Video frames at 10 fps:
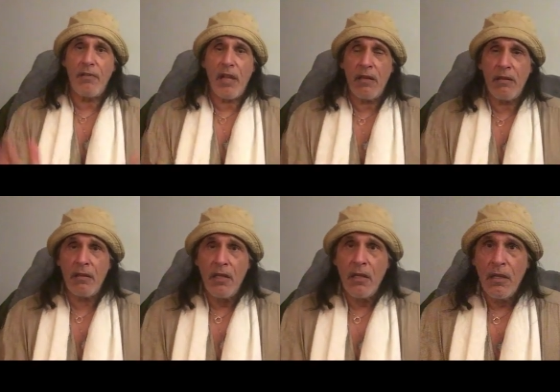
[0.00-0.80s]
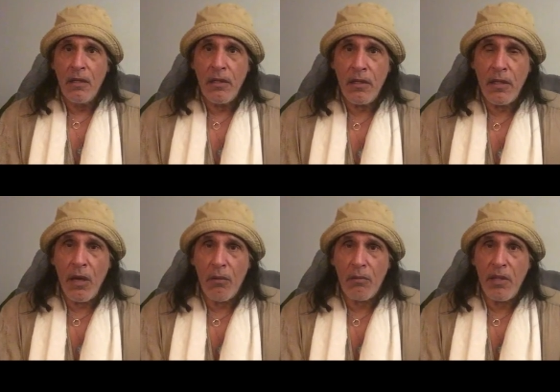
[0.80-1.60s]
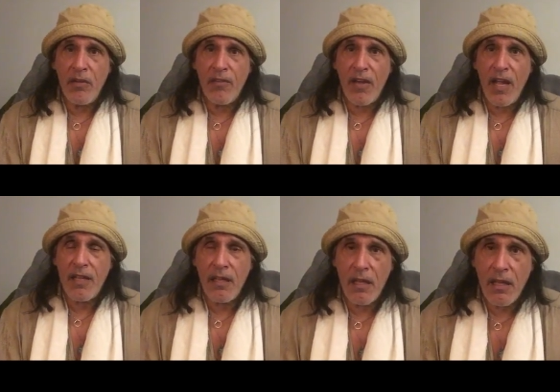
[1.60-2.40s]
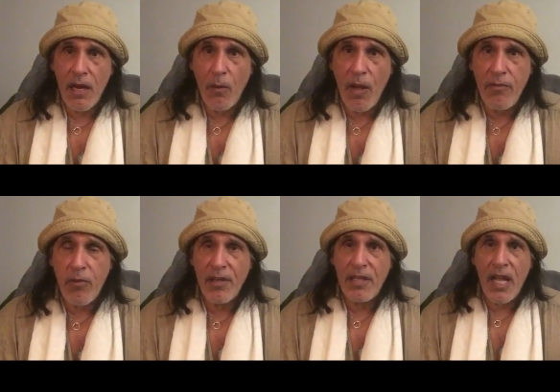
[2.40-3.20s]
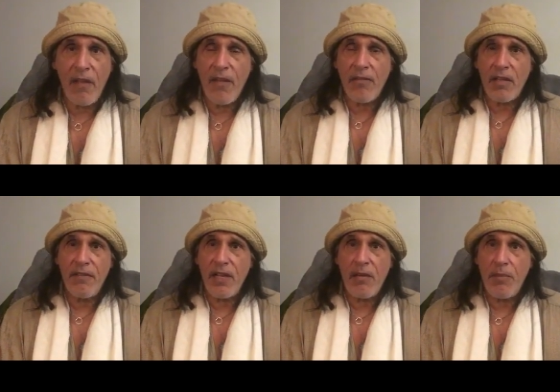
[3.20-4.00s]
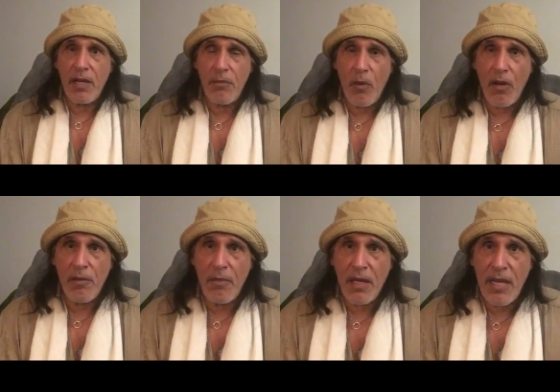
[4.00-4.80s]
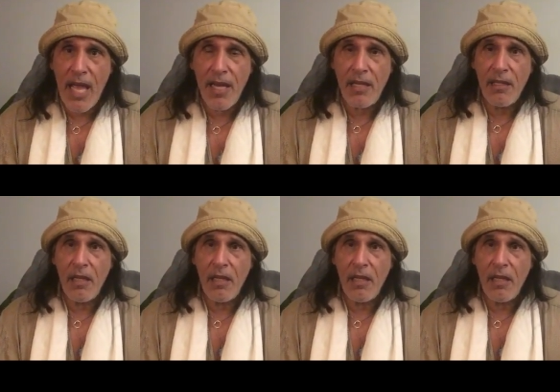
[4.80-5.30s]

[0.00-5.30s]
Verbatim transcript: And, you know, even if I get a wife one day, I'll never love anybody more than my daddy